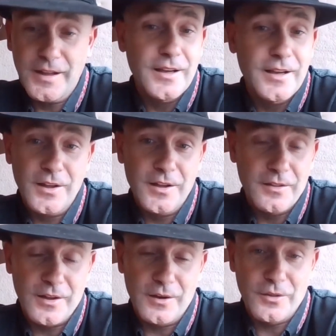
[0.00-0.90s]
Yeah,
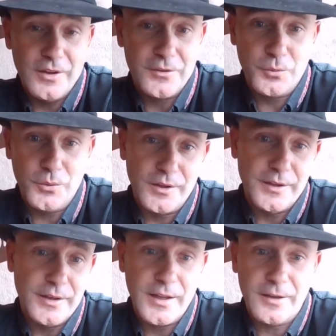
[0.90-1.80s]
it's
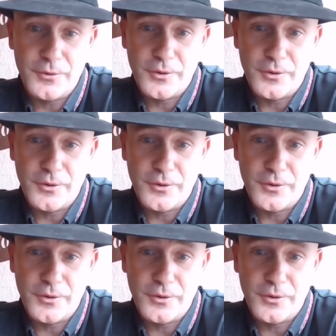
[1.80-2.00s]
really neat.